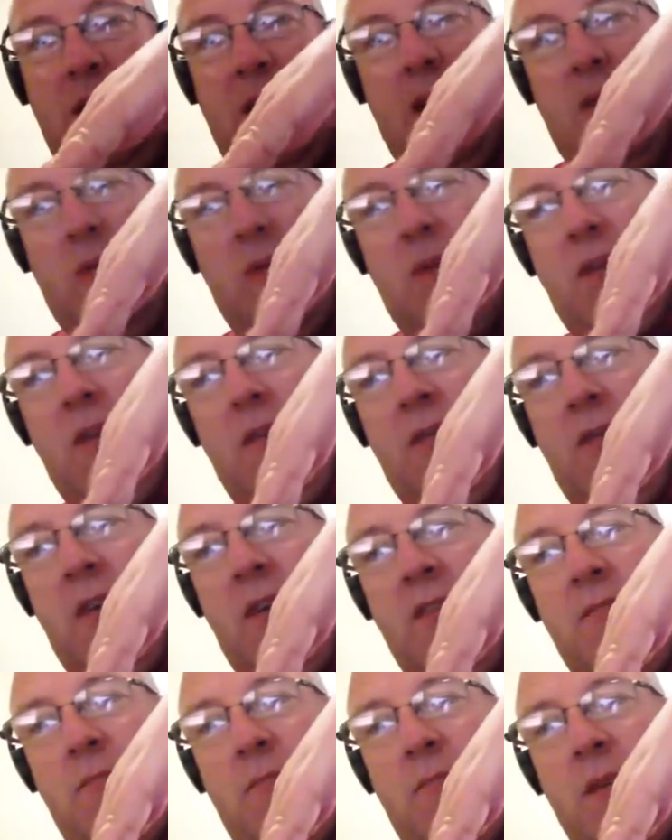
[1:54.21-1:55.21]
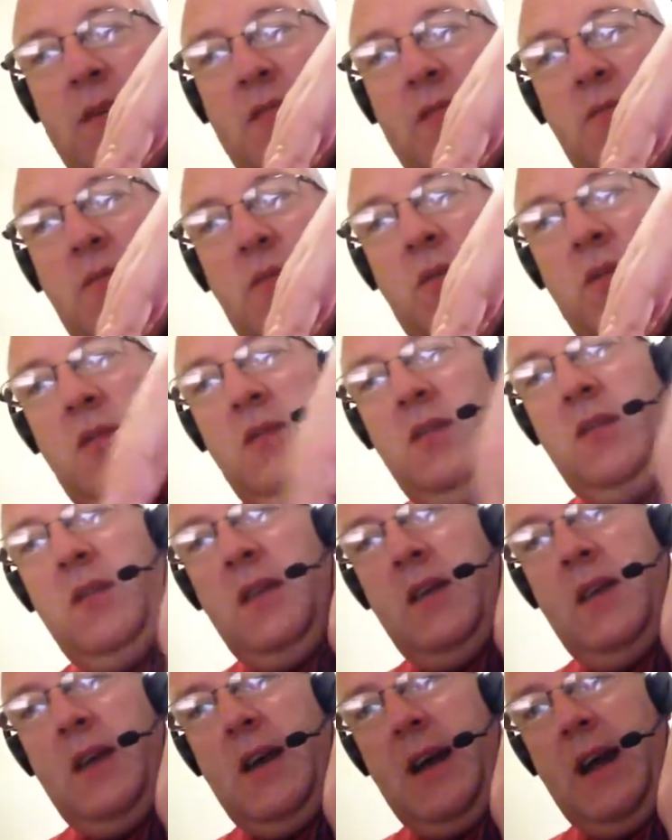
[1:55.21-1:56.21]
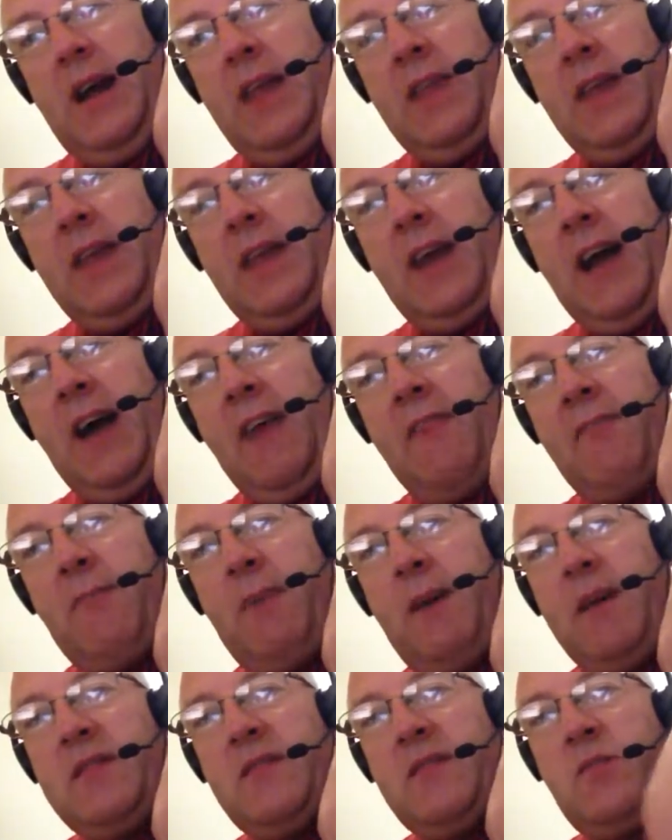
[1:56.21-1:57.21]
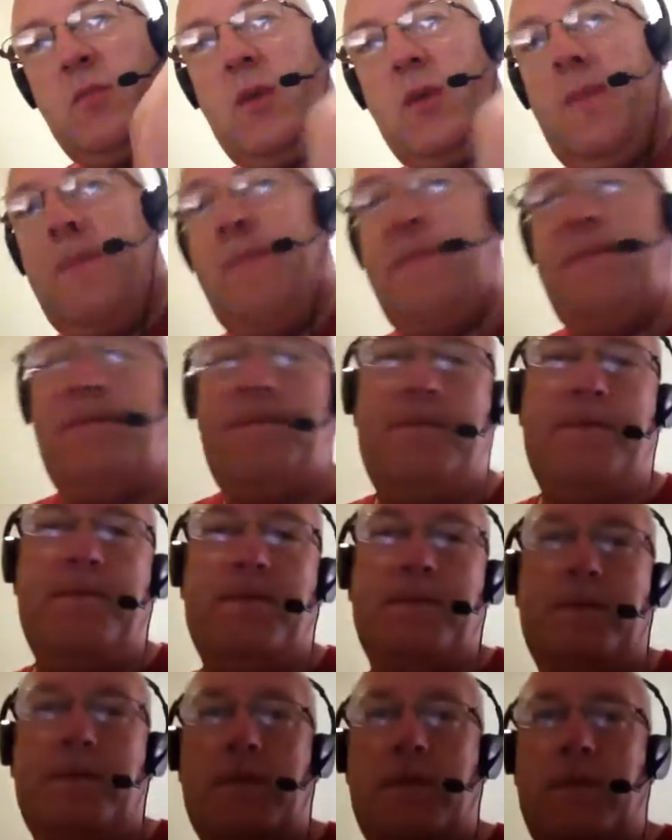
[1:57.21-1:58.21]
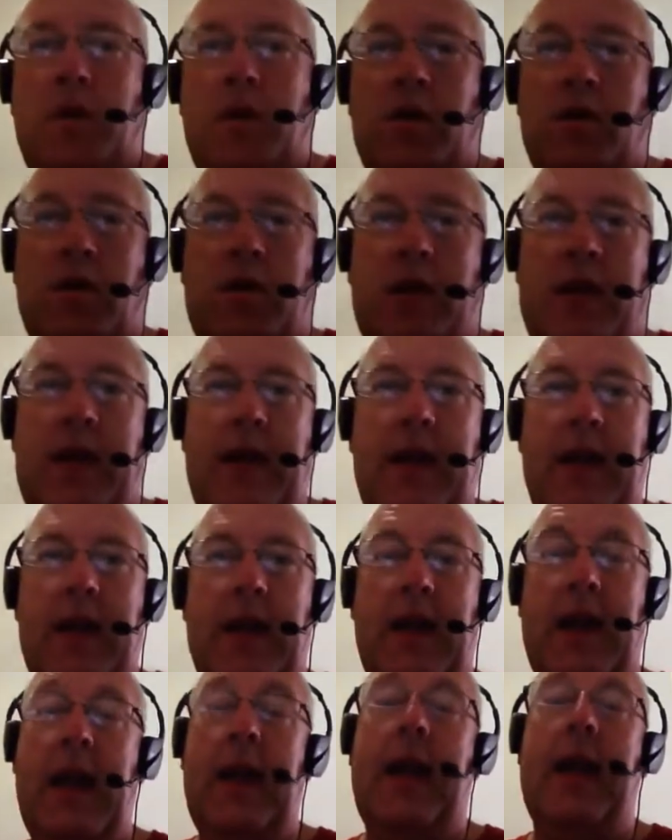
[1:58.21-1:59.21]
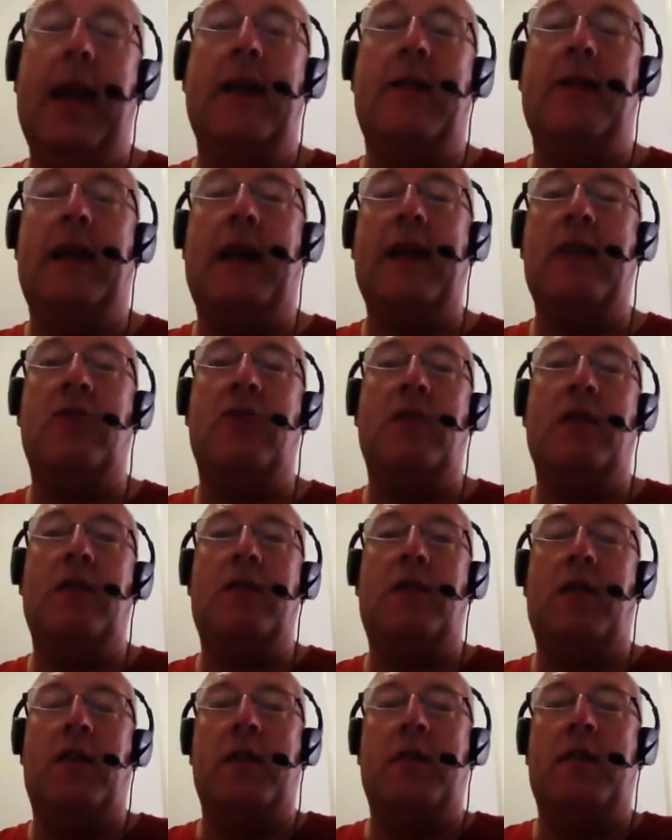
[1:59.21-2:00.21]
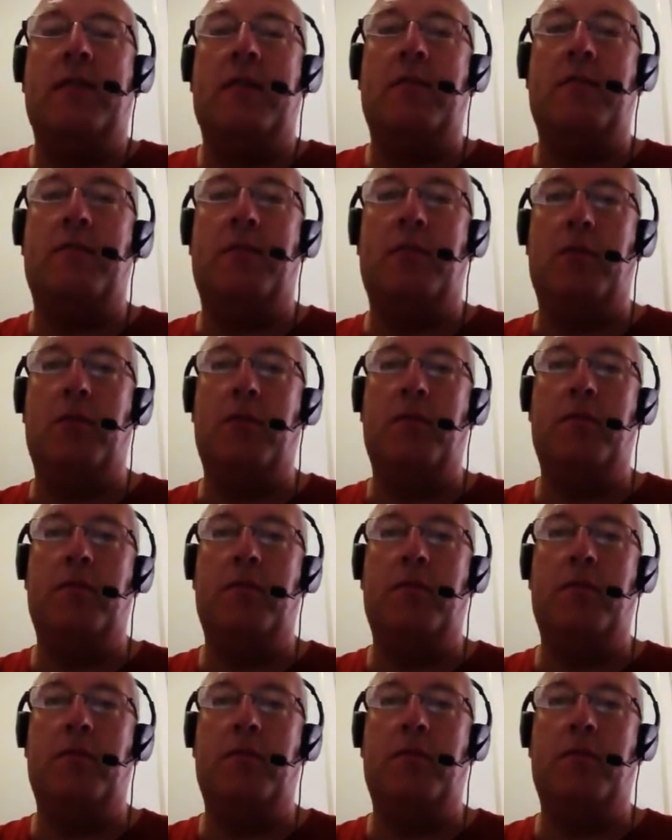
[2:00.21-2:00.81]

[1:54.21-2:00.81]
25 past 1, and then half past 1. Okay, it's actually very simple.